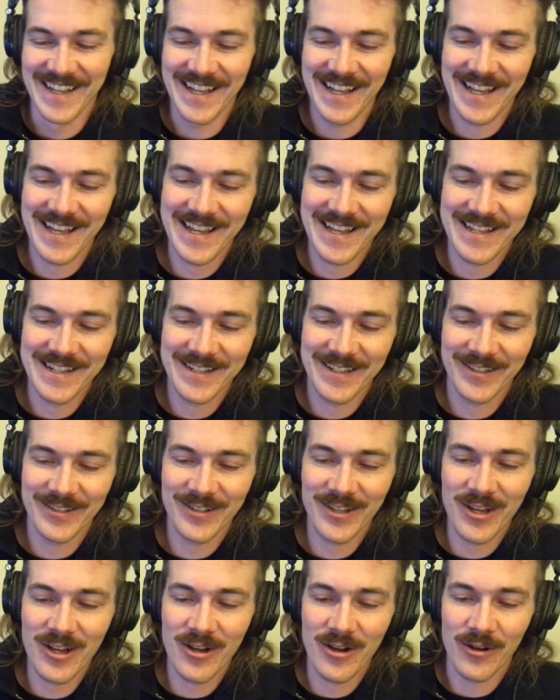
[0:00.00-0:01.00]
And
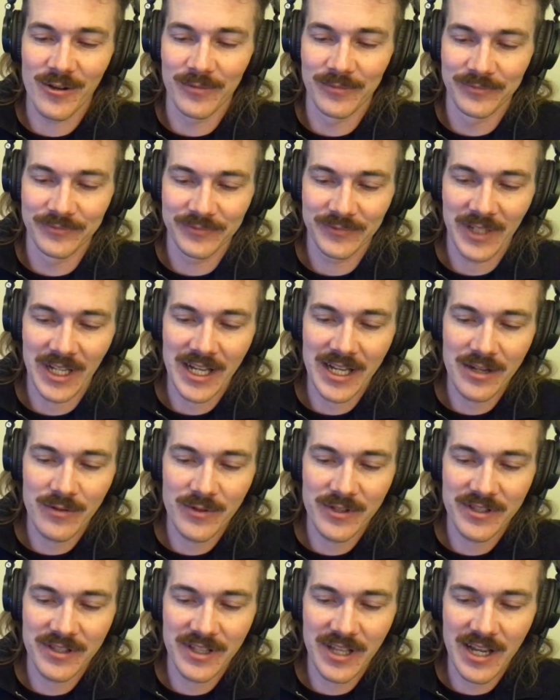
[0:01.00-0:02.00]
so I
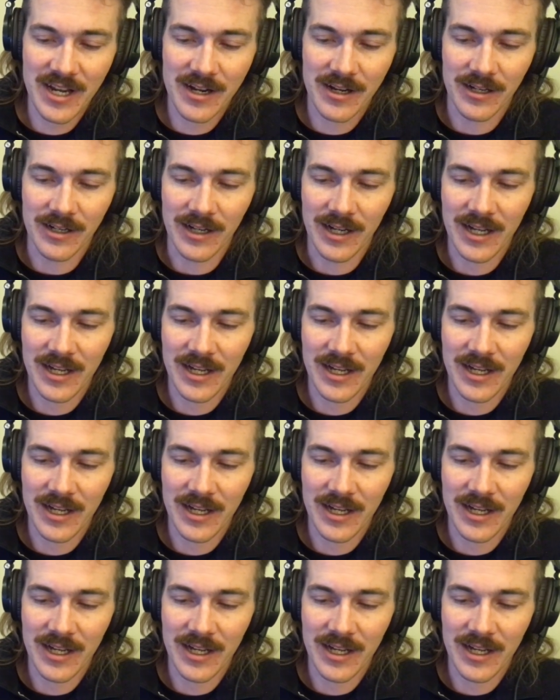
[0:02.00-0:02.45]
was there.